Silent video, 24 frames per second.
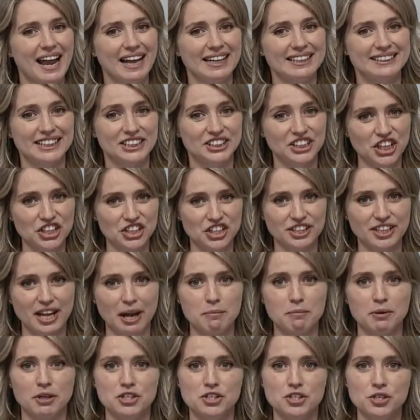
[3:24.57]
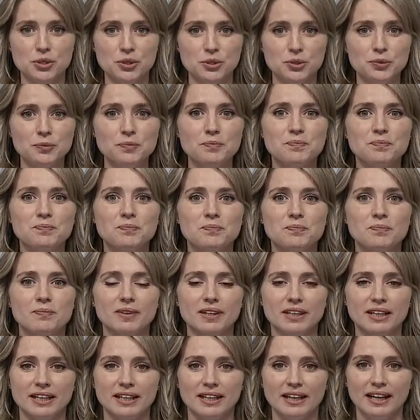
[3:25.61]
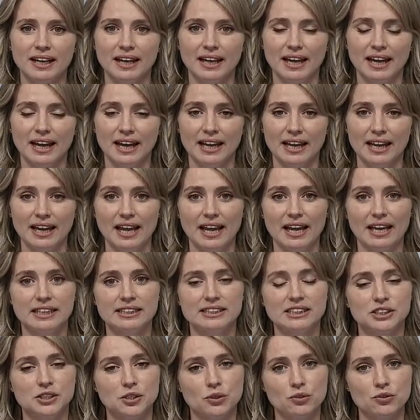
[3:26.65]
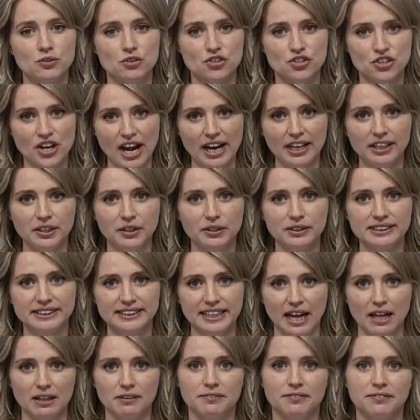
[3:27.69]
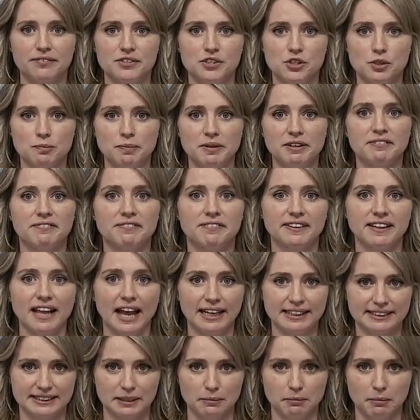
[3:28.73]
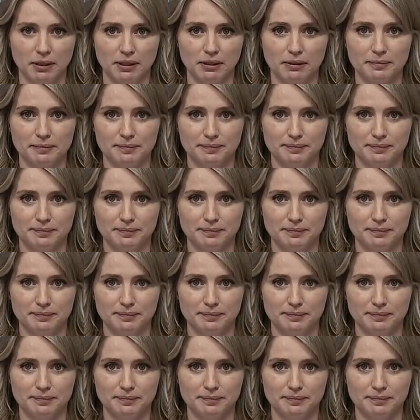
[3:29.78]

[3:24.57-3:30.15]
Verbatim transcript: Suggestion number two is to train yourself to be flexible.